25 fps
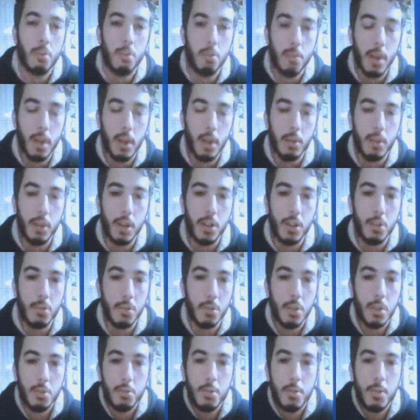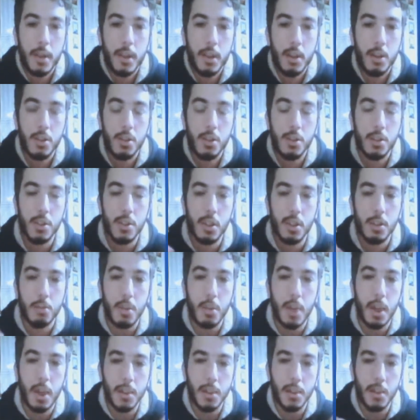migration, because migration is not
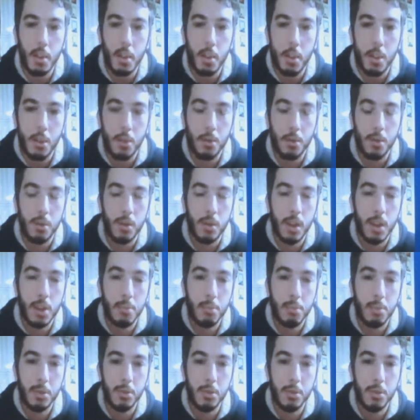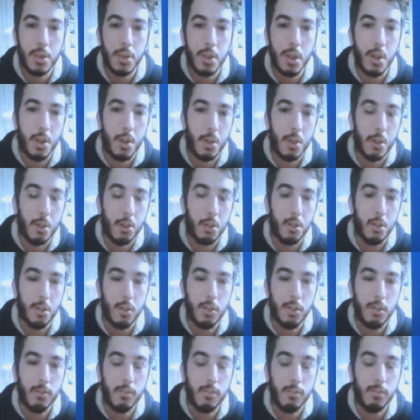passing through Lampedusa,
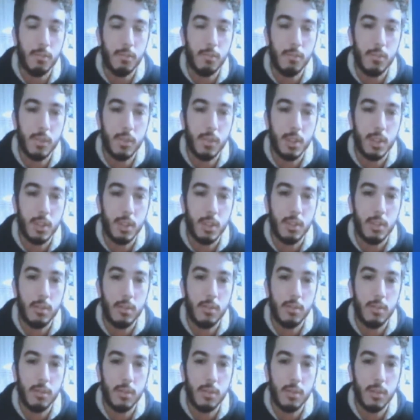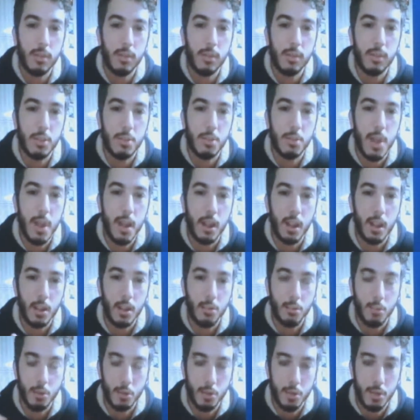through the
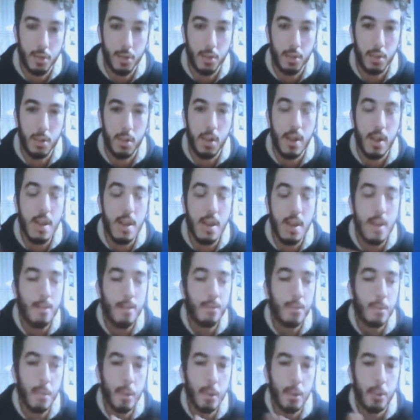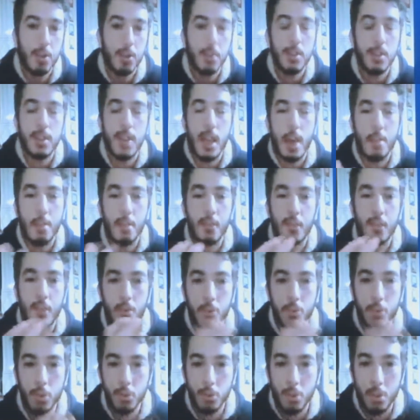smuggling routes, you know. Migration is coming
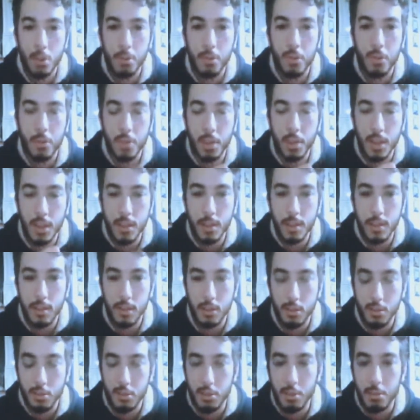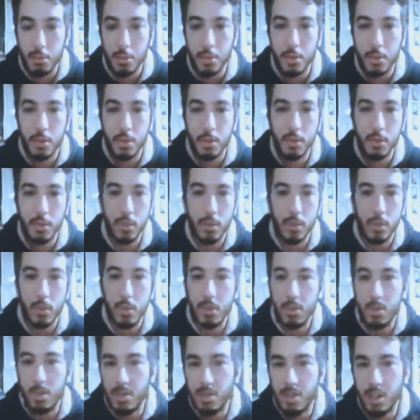from Europe, from Eastern Europe. So, you
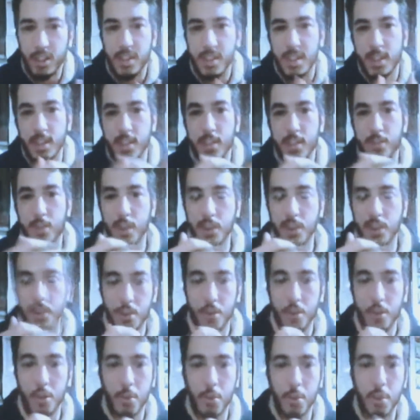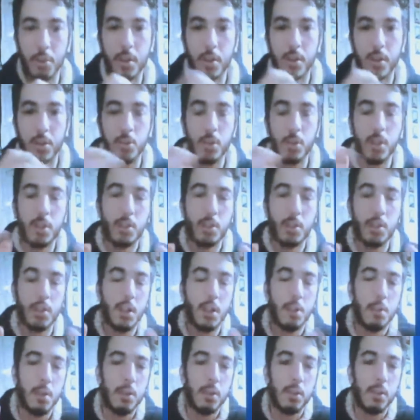know, it's a different story, migration. We are
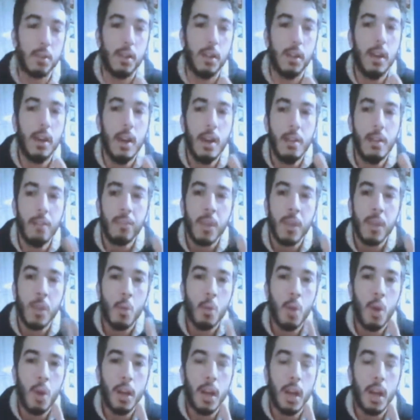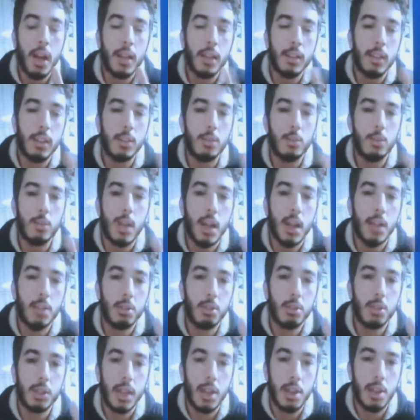talking about 100,000,
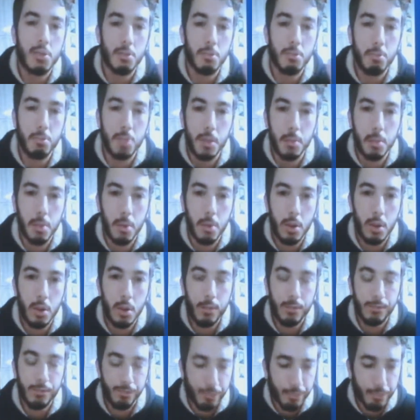200,000 people